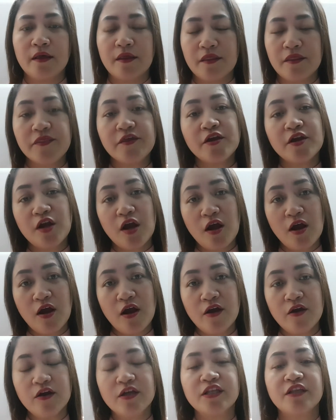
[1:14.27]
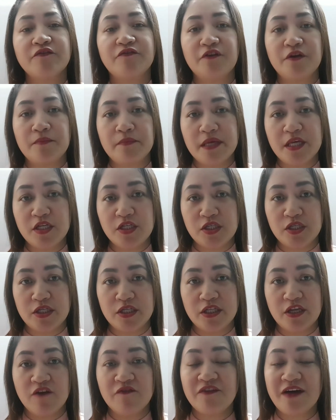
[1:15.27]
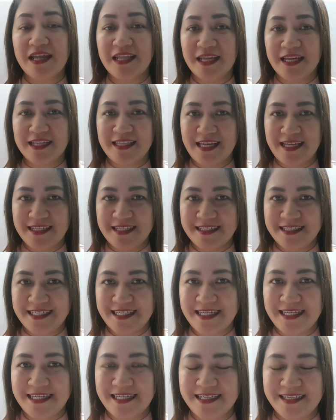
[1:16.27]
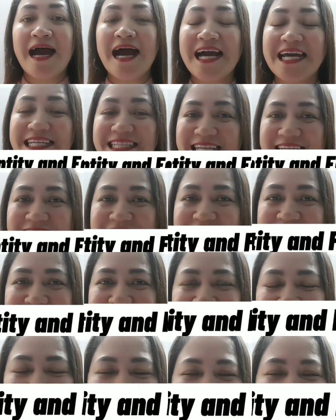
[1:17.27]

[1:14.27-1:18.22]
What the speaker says: there are on the formation of an identity. Identity